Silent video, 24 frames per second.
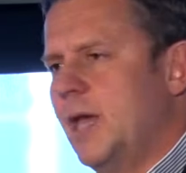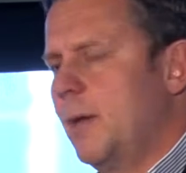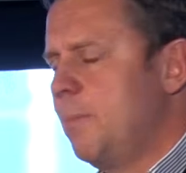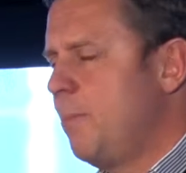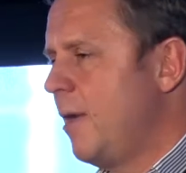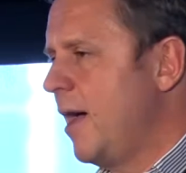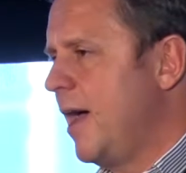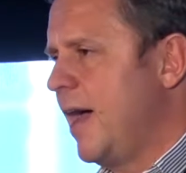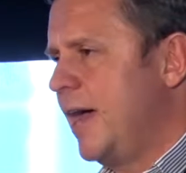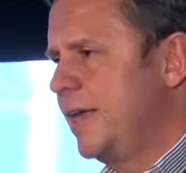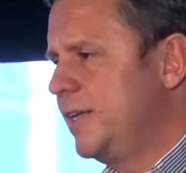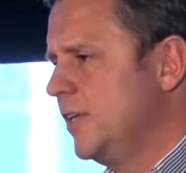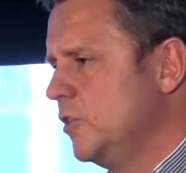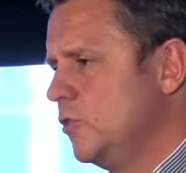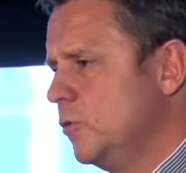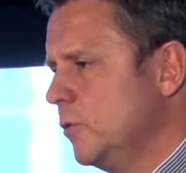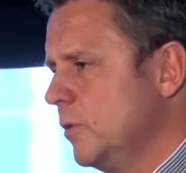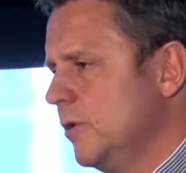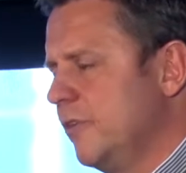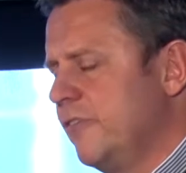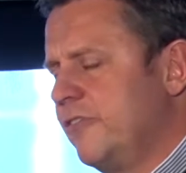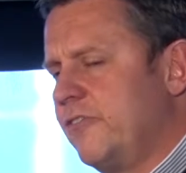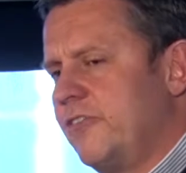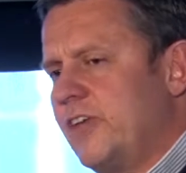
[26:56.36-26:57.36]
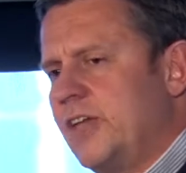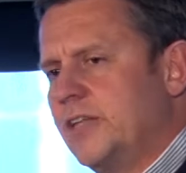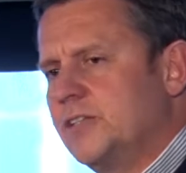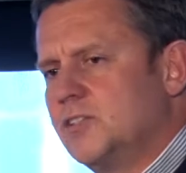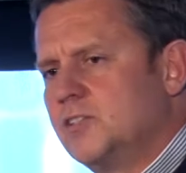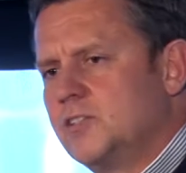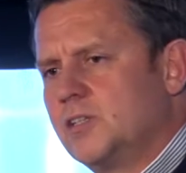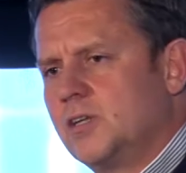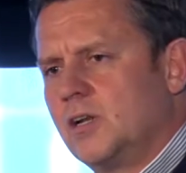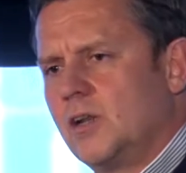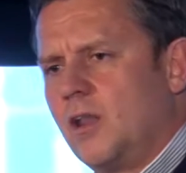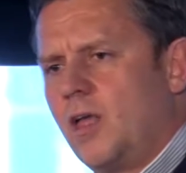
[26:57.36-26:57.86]
a party to an
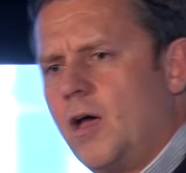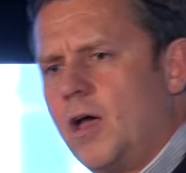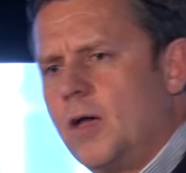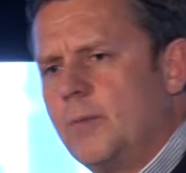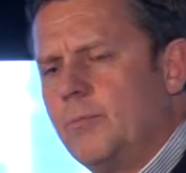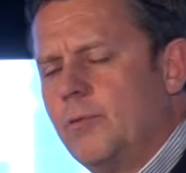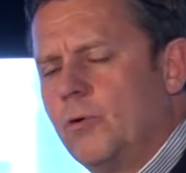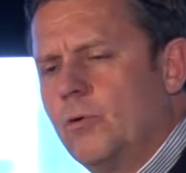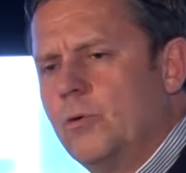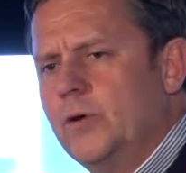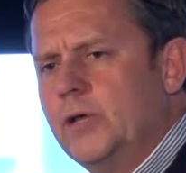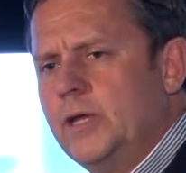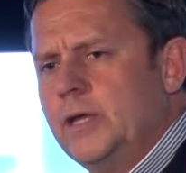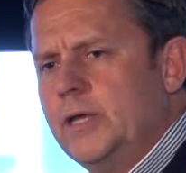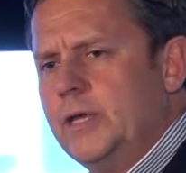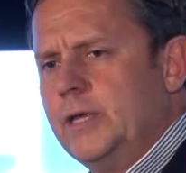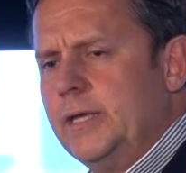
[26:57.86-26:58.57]
offence and liable.